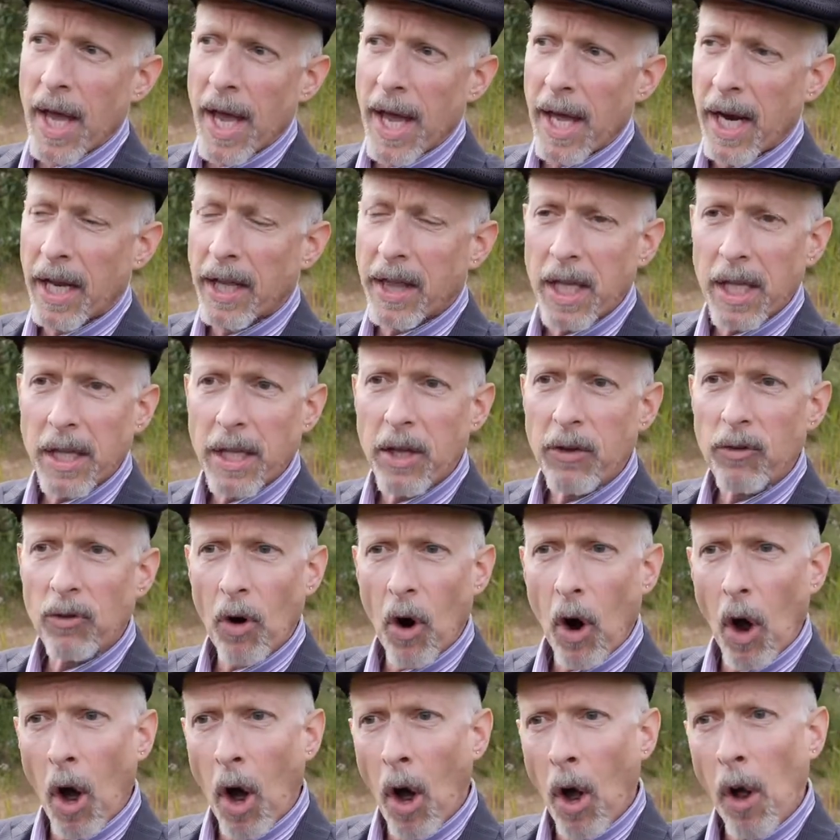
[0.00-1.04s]
And I think these
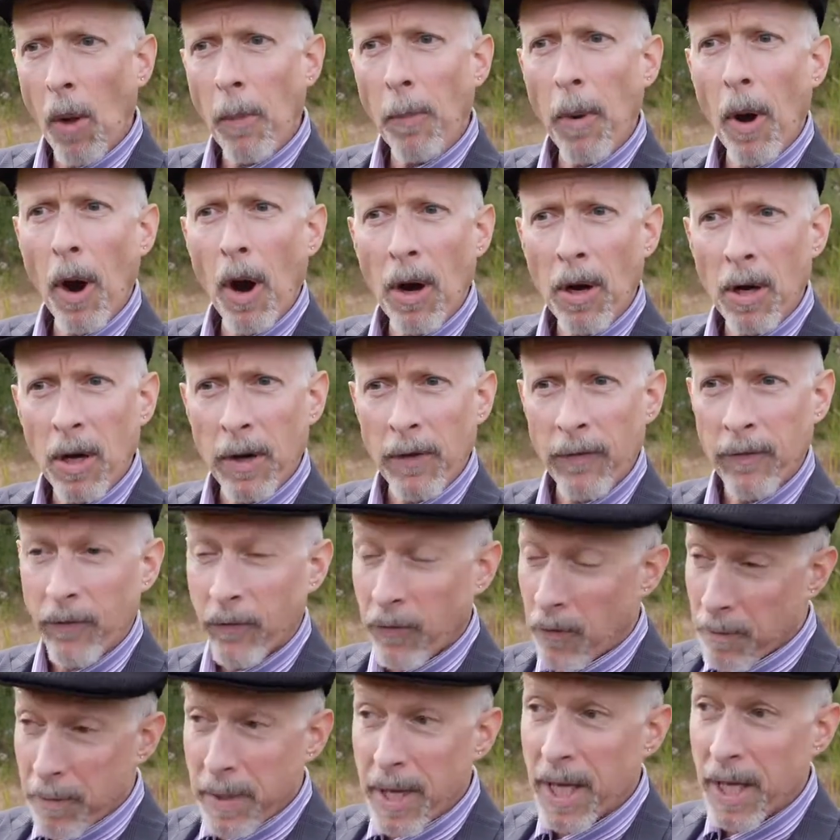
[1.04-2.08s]
are all part of,
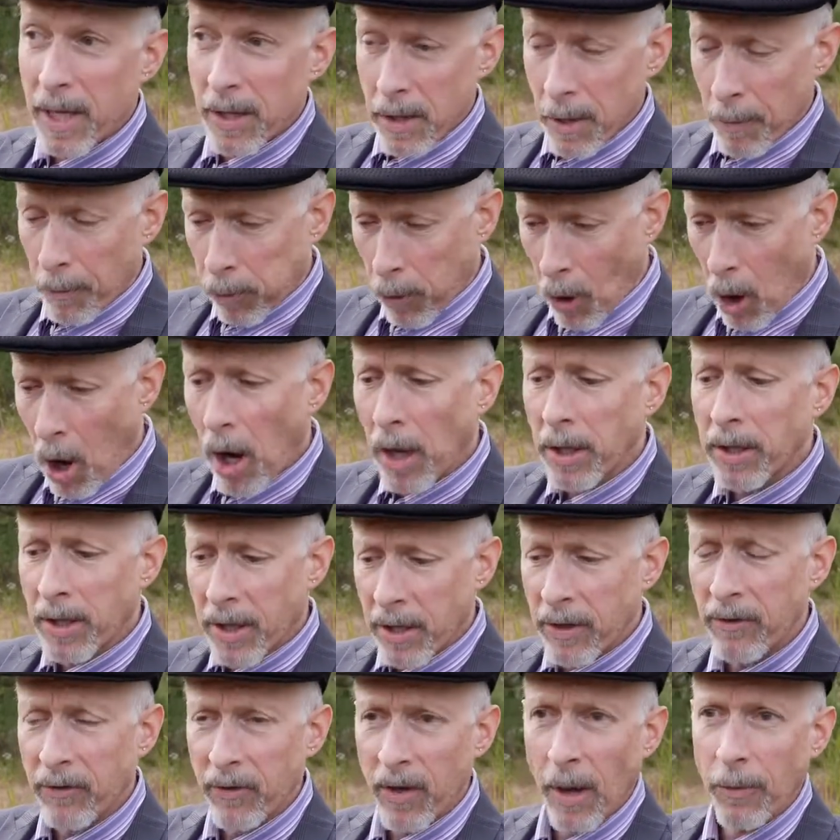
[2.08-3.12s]
for me, the broad
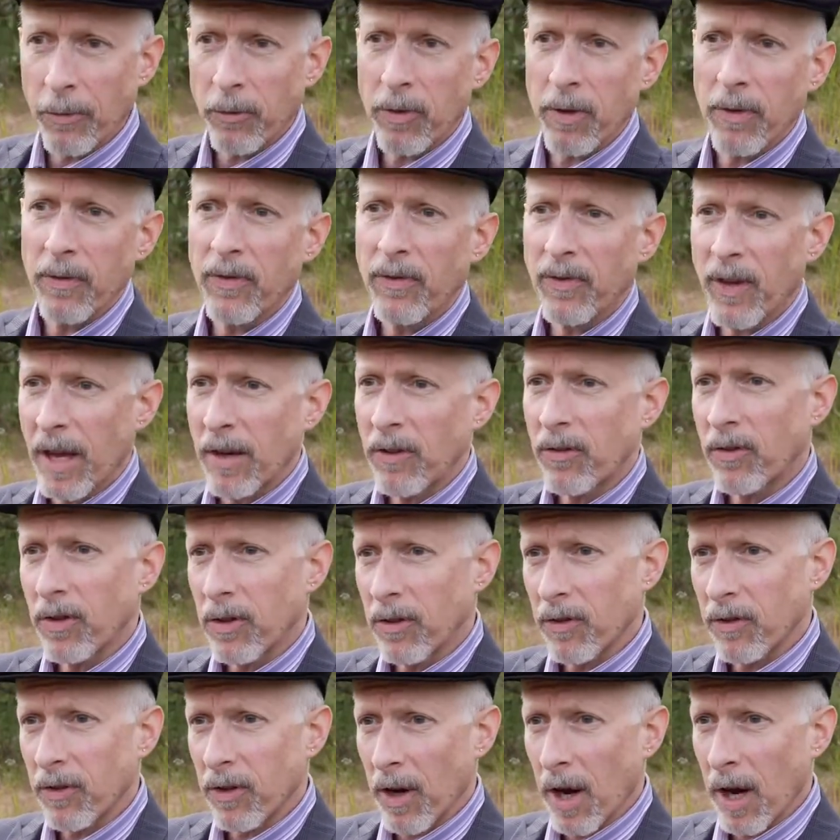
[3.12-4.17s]
conception of
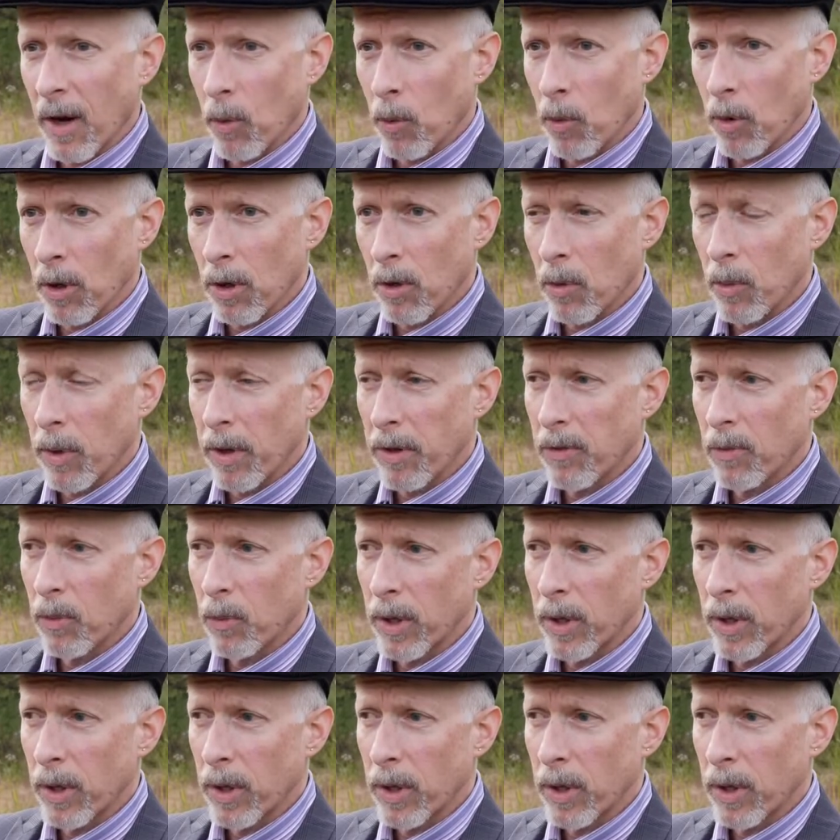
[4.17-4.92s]
sentience that I work with,